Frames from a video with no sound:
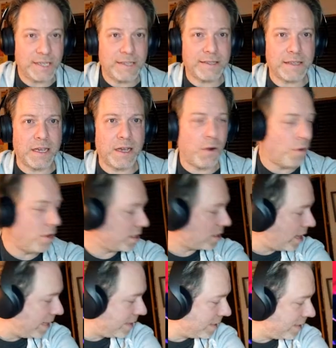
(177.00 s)
is Orc
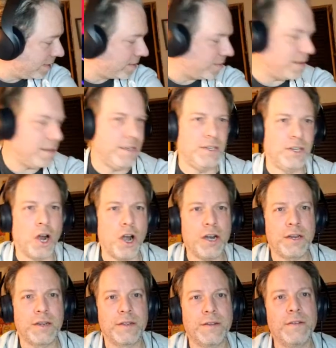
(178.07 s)
Island is a
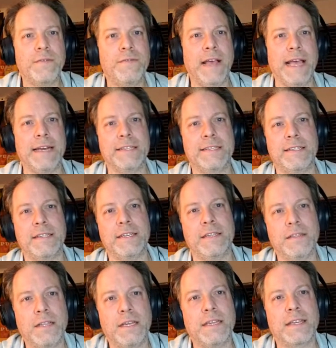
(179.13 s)
dark fantasy.
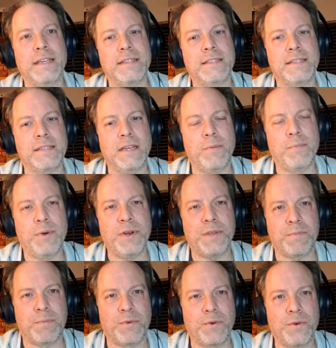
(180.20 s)
Like it's
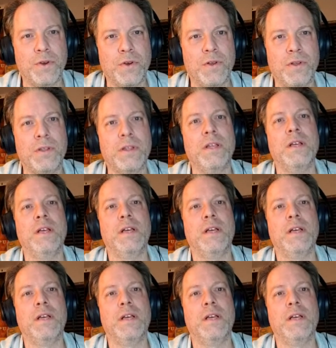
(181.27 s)
pretty brutal,